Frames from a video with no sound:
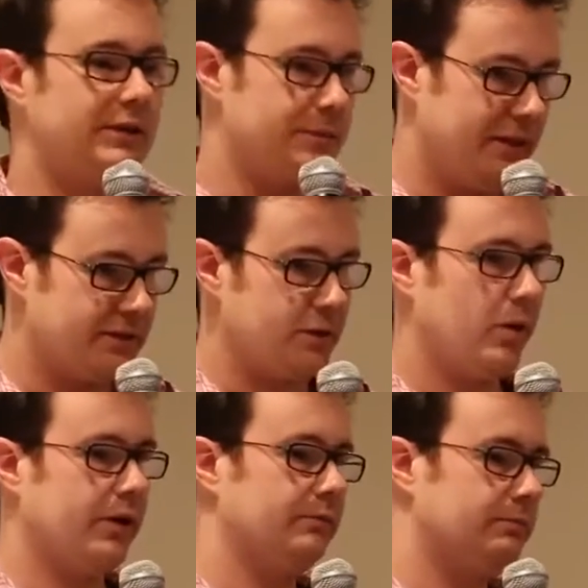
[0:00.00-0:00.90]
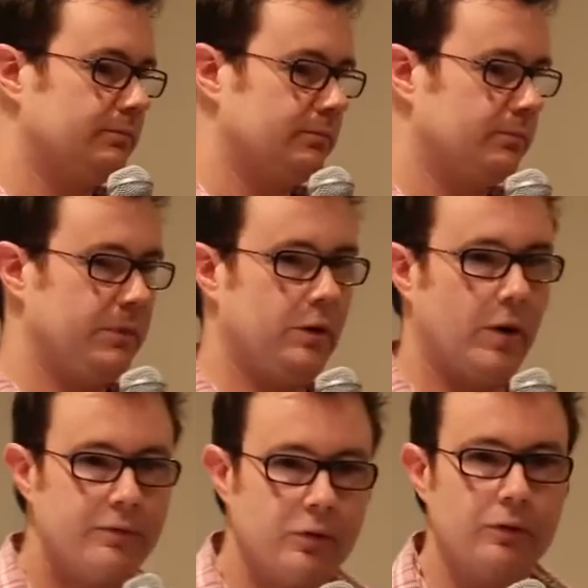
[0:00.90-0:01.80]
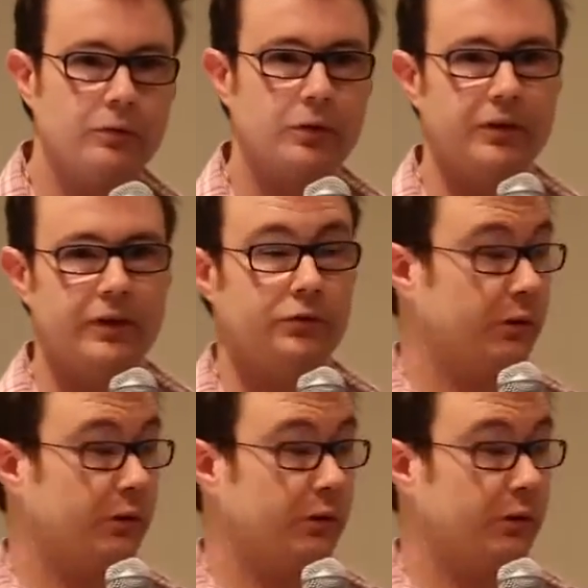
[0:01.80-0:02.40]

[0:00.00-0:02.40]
It's because I want to be grateful for the things,